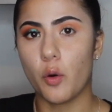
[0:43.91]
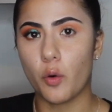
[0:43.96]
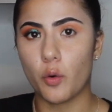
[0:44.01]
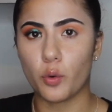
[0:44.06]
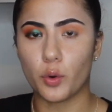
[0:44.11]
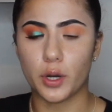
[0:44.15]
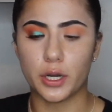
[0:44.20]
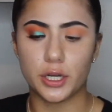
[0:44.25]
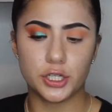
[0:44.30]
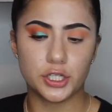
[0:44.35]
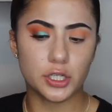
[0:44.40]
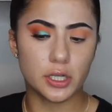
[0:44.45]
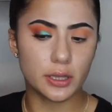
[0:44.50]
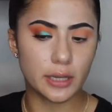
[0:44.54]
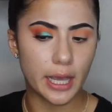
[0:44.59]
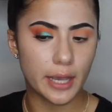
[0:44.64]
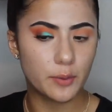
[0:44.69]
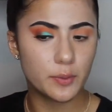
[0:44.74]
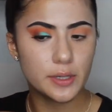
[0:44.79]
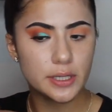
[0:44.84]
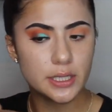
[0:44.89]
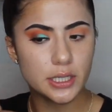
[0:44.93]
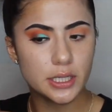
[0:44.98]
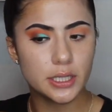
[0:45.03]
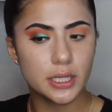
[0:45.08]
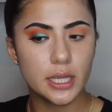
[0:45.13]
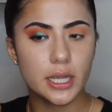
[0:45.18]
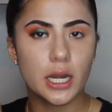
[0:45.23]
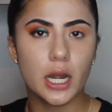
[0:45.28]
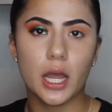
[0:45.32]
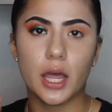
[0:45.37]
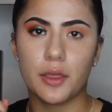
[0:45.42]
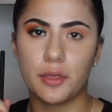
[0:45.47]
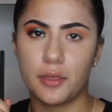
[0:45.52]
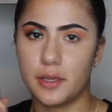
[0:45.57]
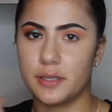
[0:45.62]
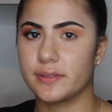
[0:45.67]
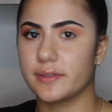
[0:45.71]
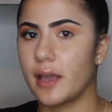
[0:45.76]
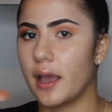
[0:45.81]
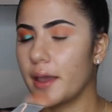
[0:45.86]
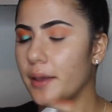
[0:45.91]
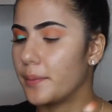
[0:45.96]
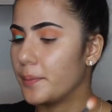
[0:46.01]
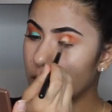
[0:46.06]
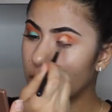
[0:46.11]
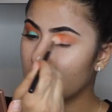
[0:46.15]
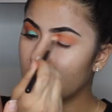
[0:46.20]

orange like we did in this eye.